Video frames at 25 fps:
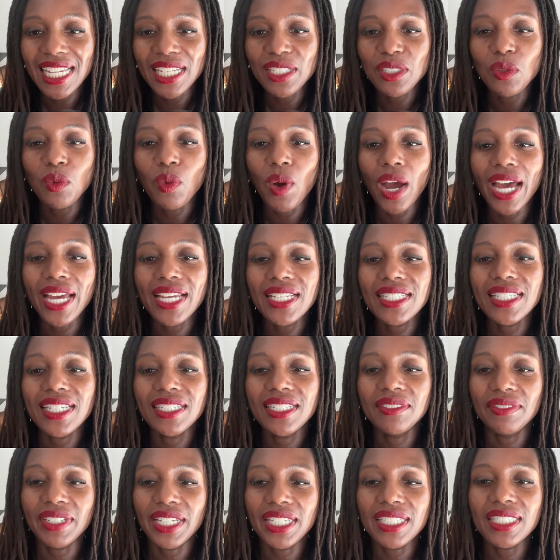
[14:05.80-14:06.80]
it's wise to
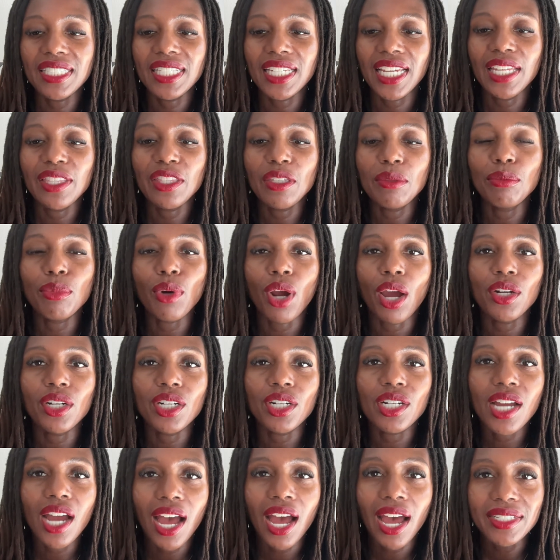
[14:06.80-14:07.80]
investigate the broader
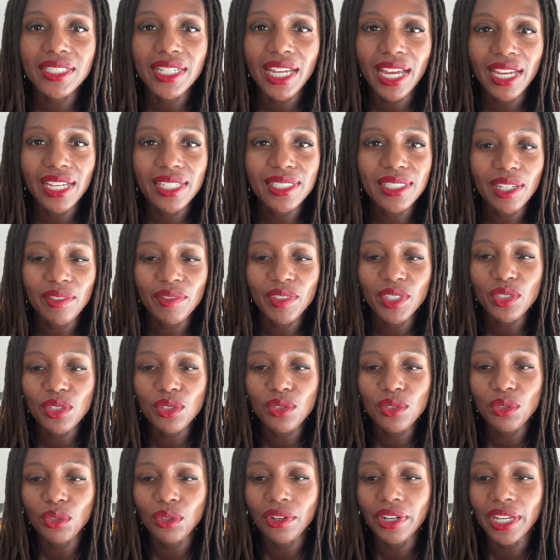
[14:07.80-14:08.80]
context of the
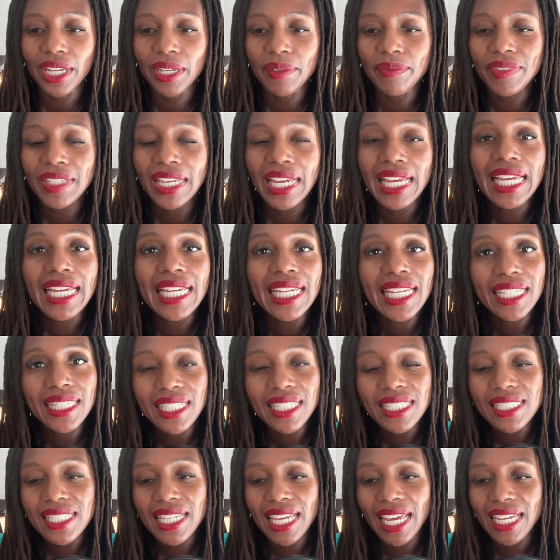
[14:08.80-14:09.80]
story. In
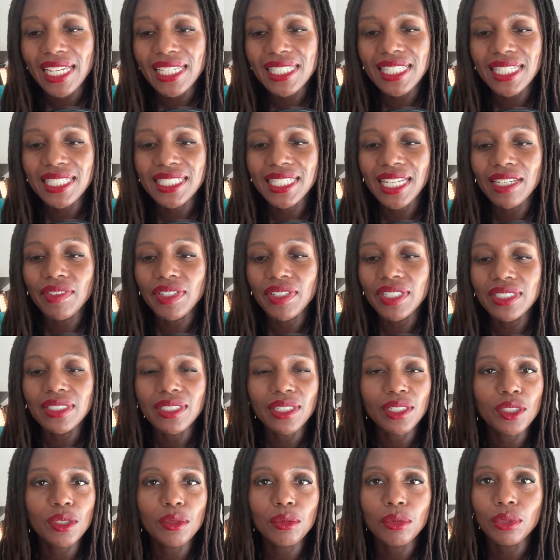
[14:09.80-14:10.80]
this case, David is
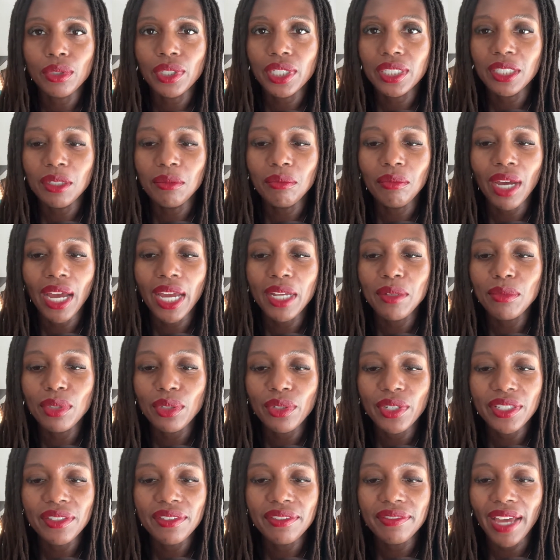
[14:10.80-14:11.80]
exploring the
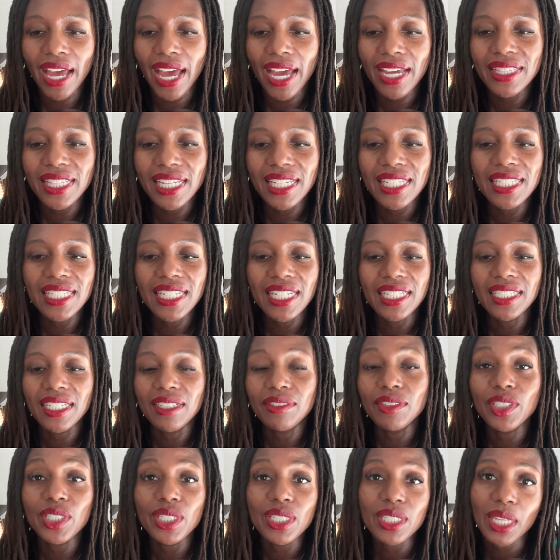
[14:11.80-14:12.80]
mind-blowing fact that he can
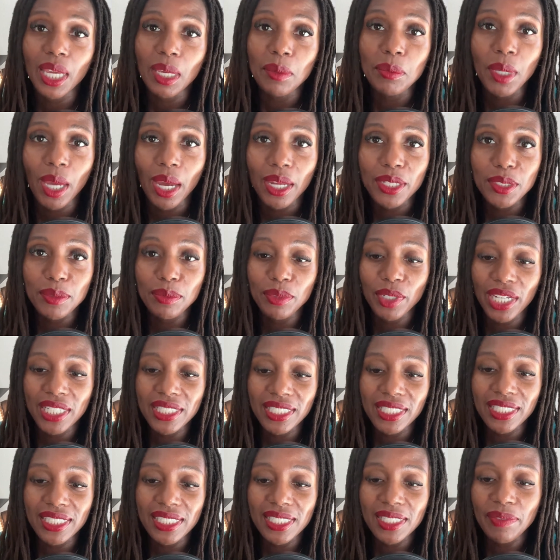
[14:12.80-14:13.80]
never escape God's
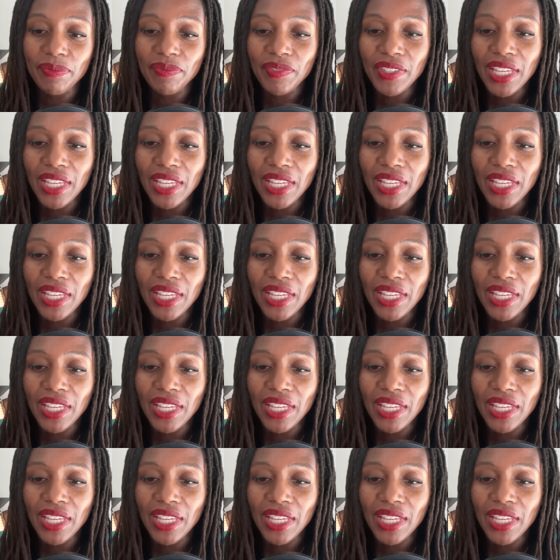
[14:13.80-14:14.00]
presence.